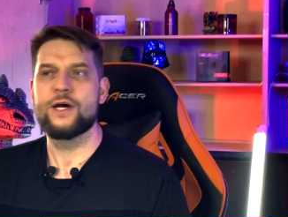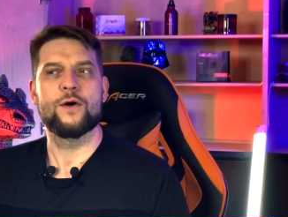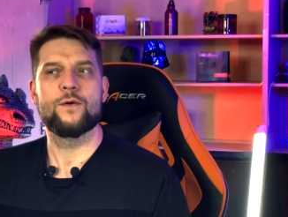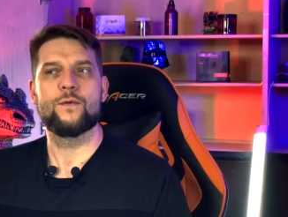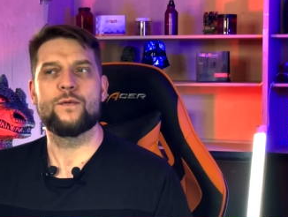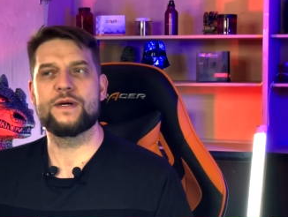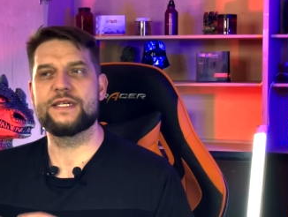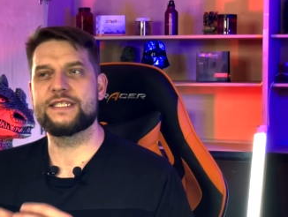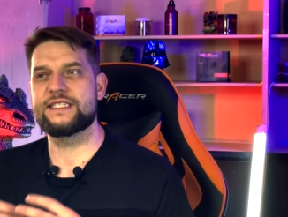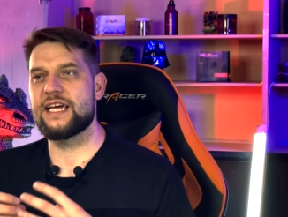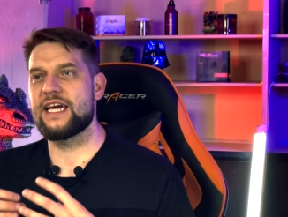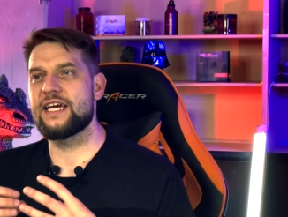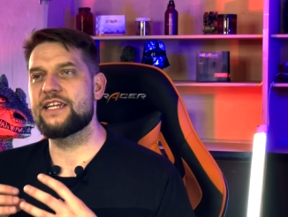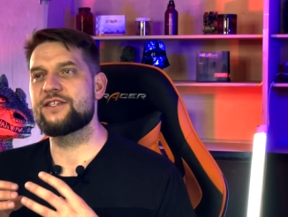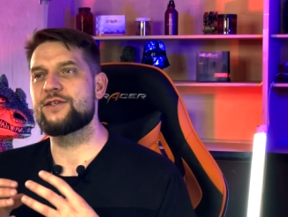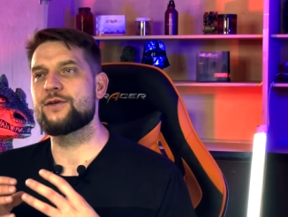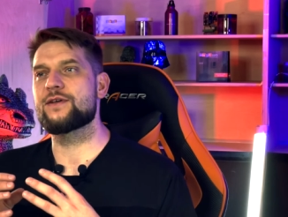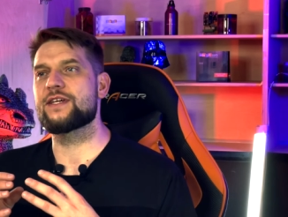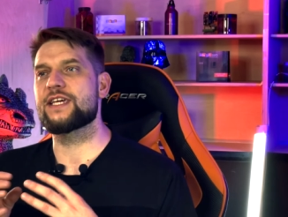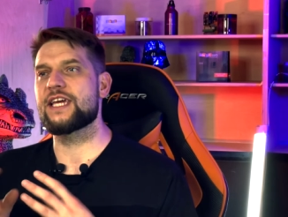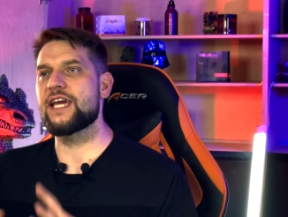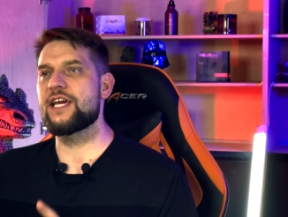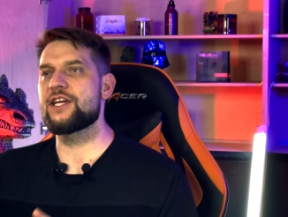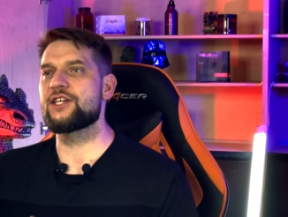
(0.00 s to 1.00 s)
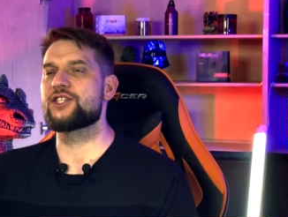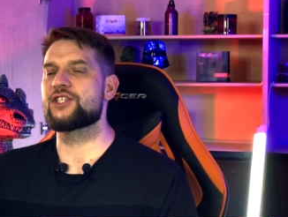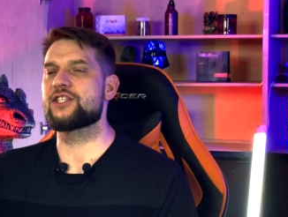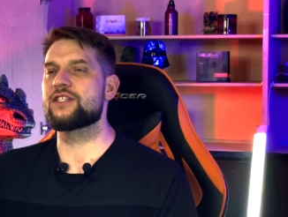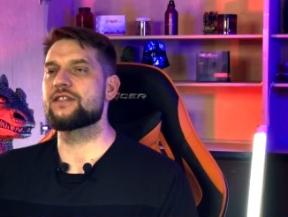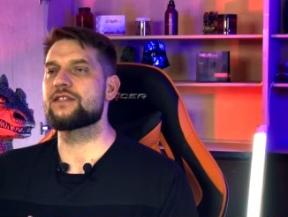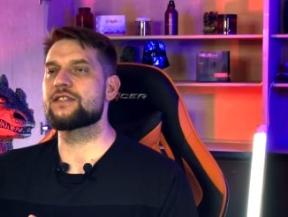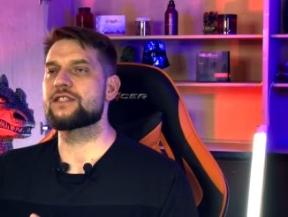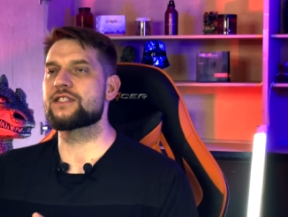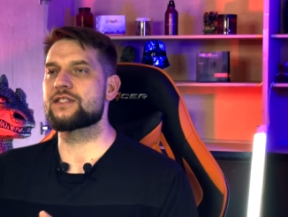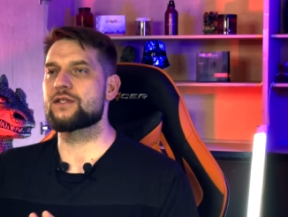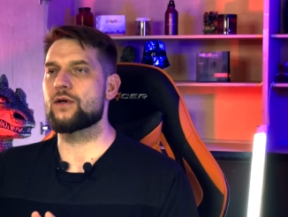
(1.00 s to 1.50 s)
with
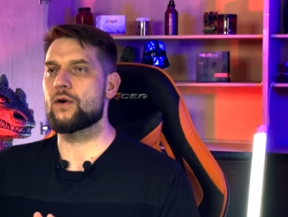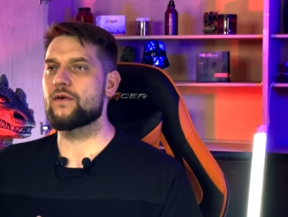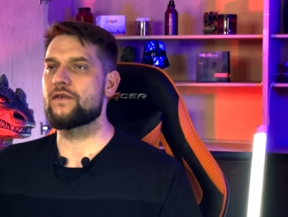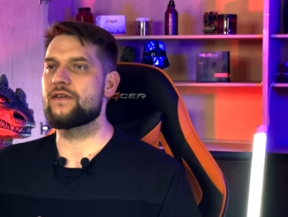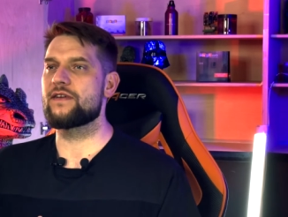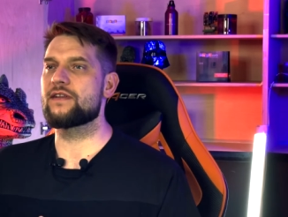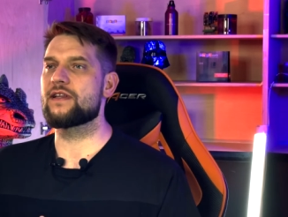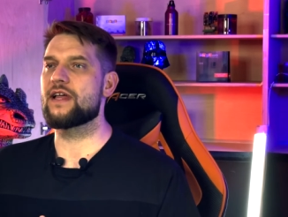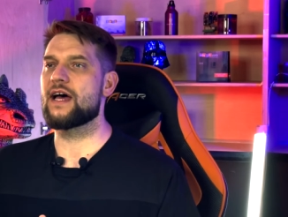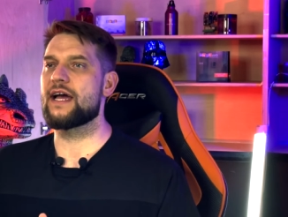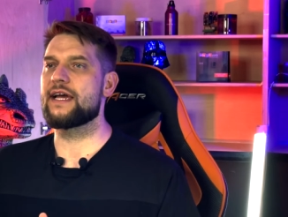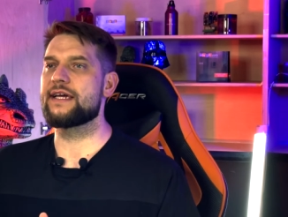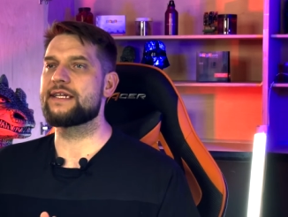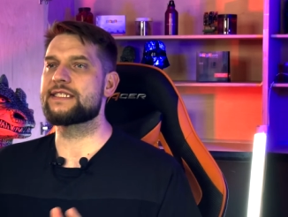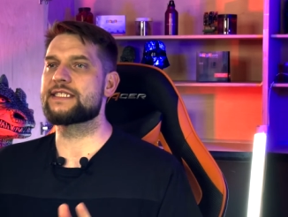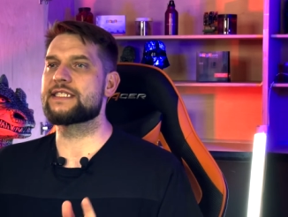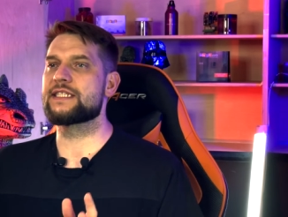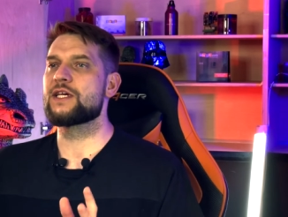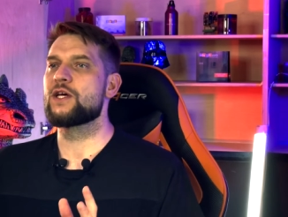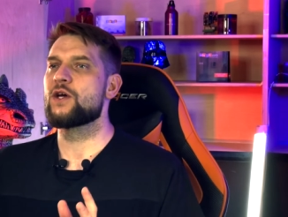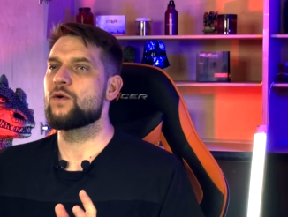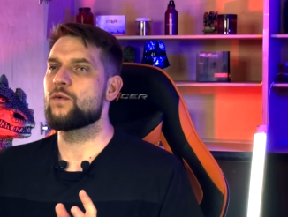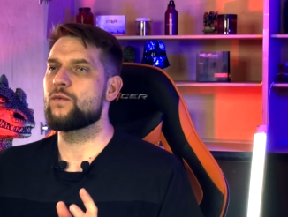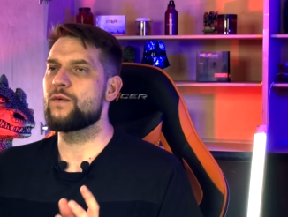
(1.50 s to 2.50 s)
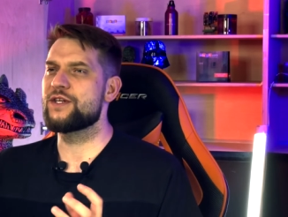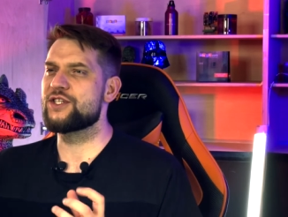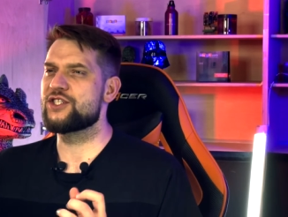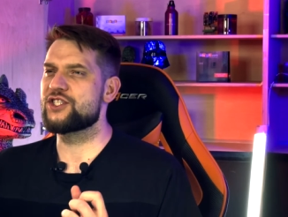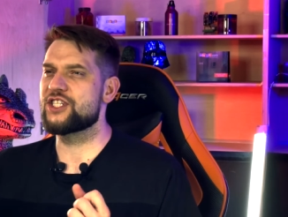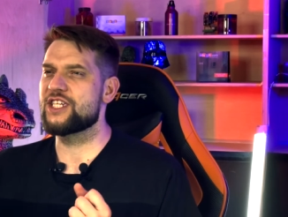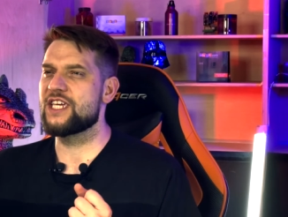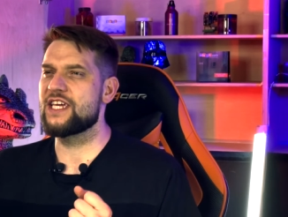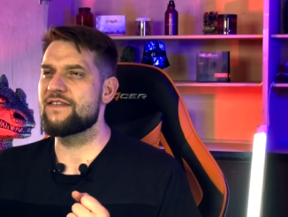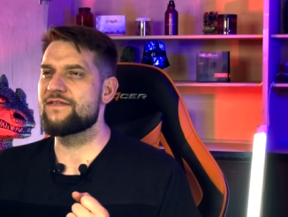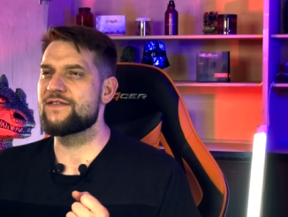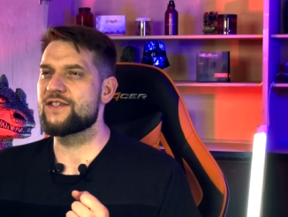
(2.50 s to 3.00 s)
educational storylines which
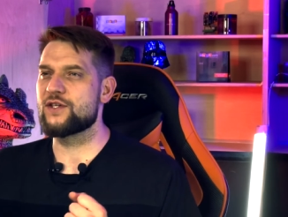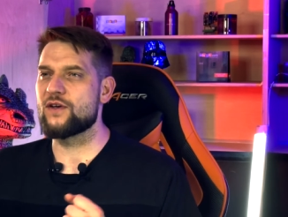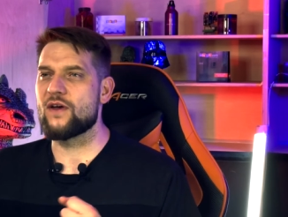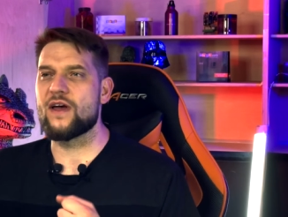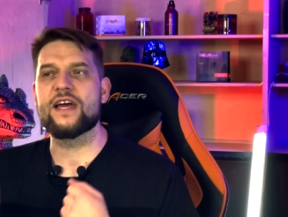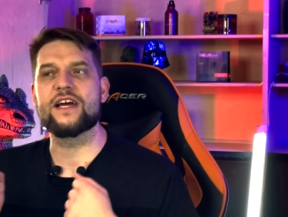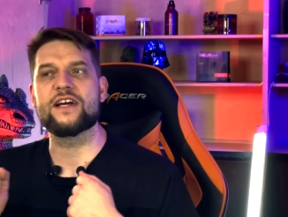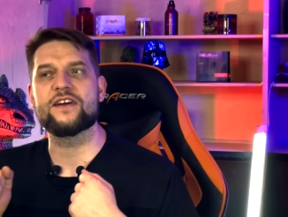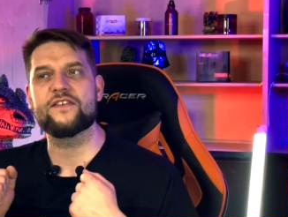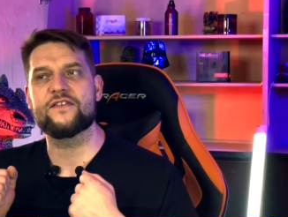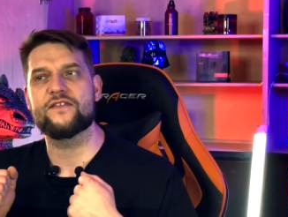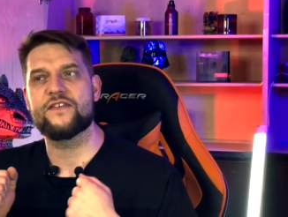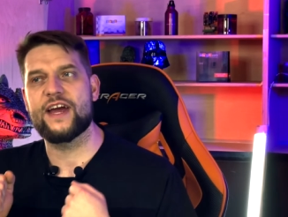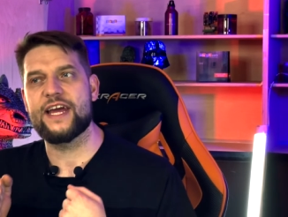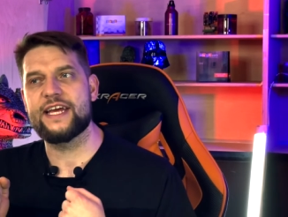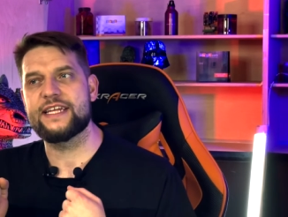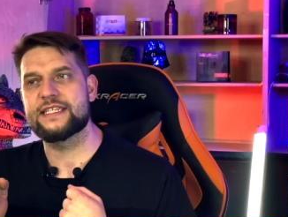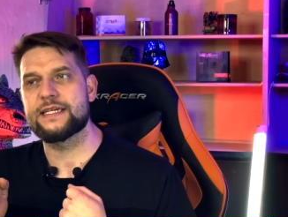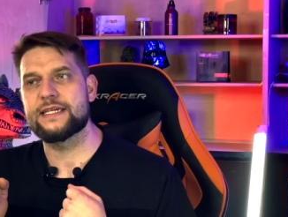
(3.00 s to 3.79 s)
gives you a great